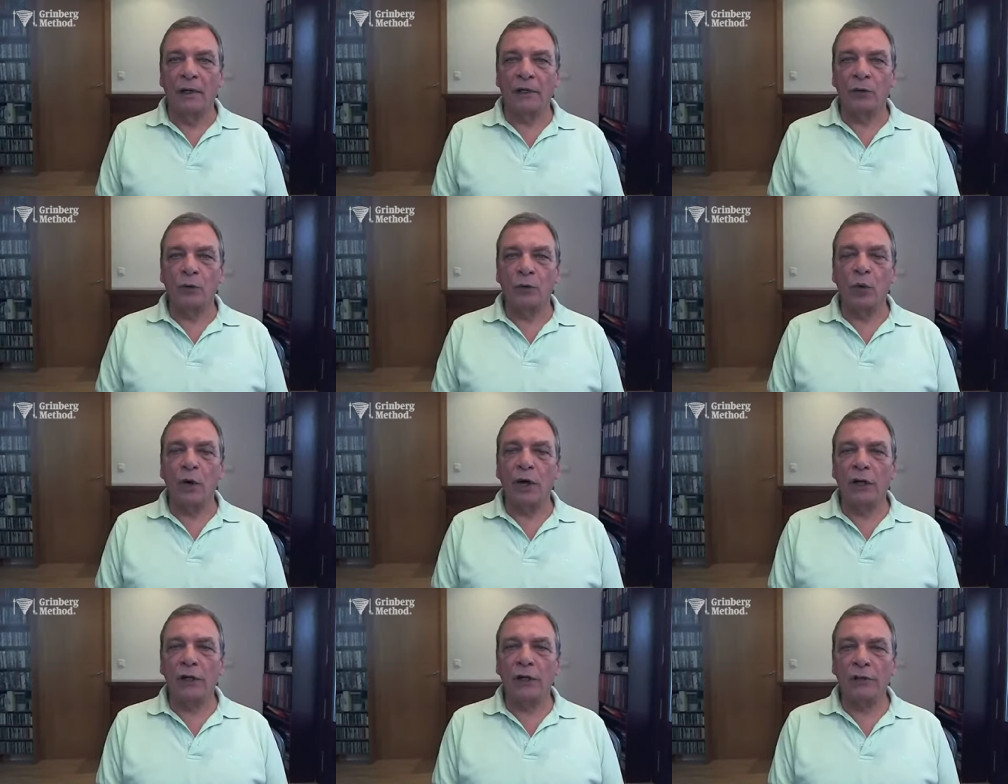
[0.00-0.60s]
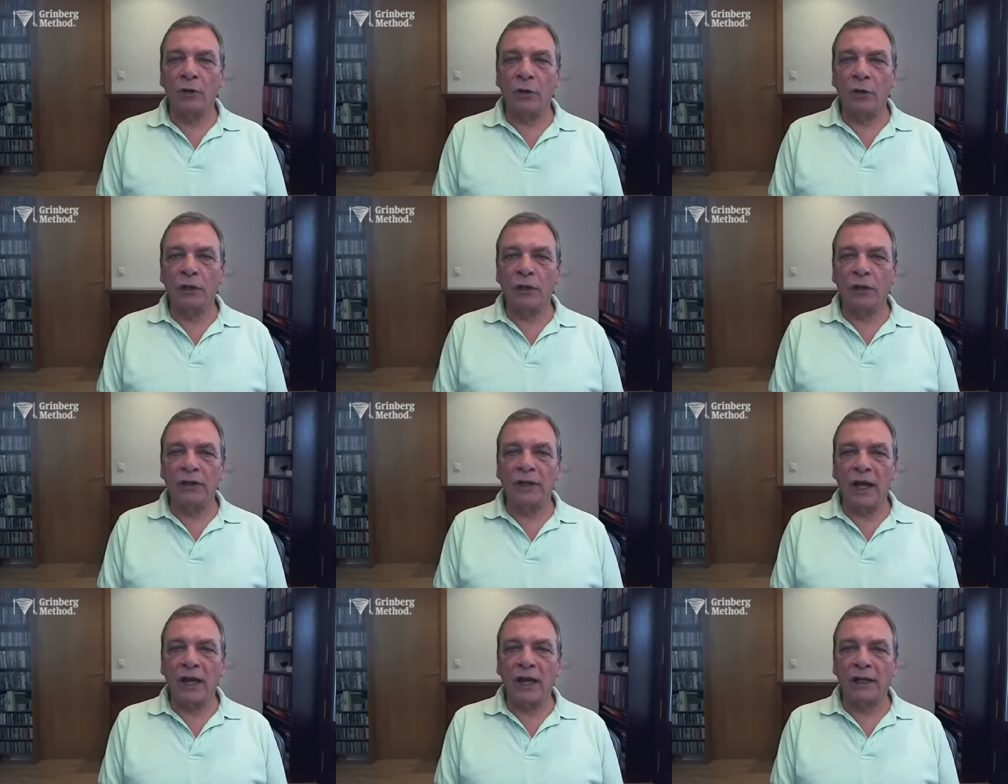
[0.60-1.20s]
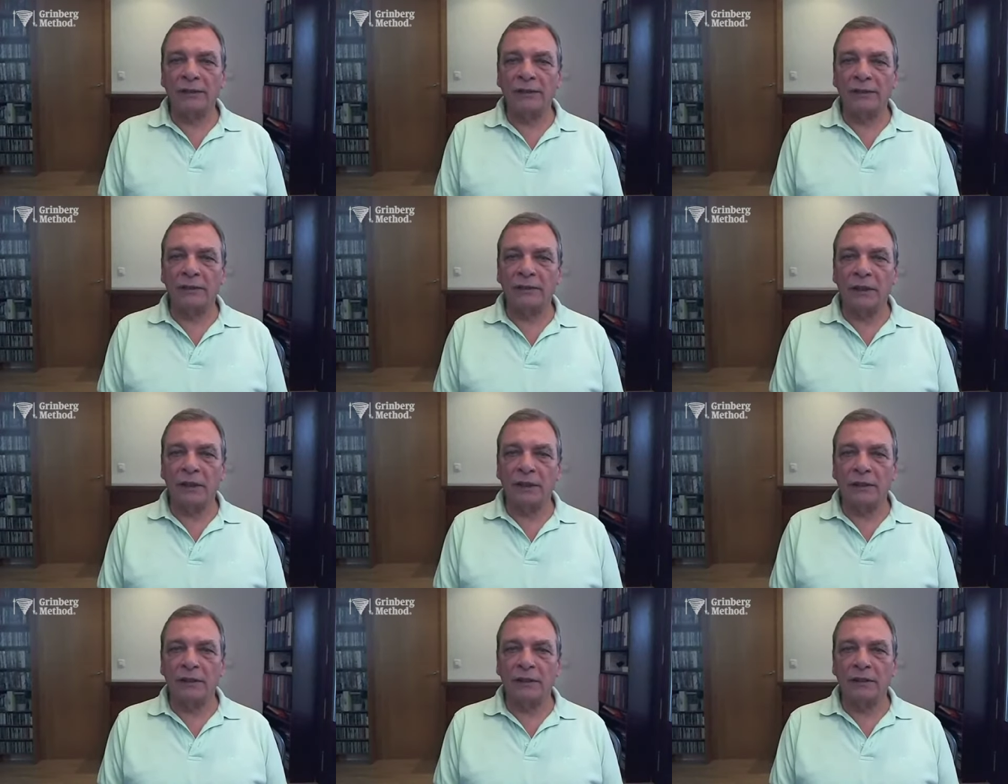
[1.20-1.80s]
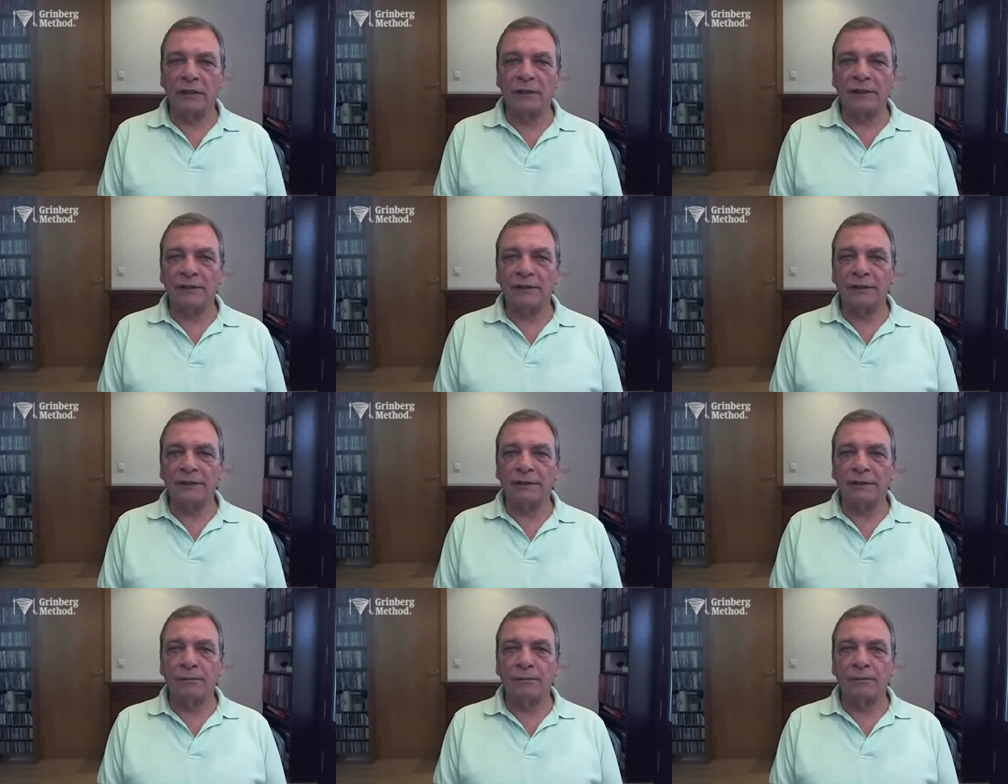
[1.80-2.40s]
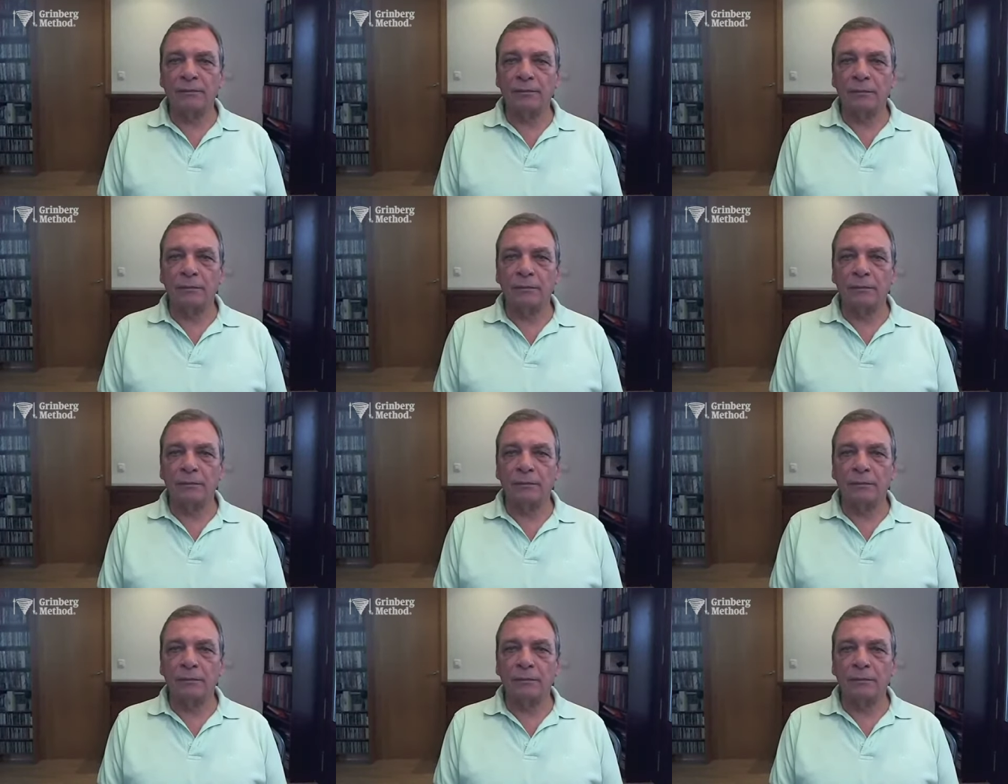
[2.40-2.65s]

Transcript: And while you're relaxed like this,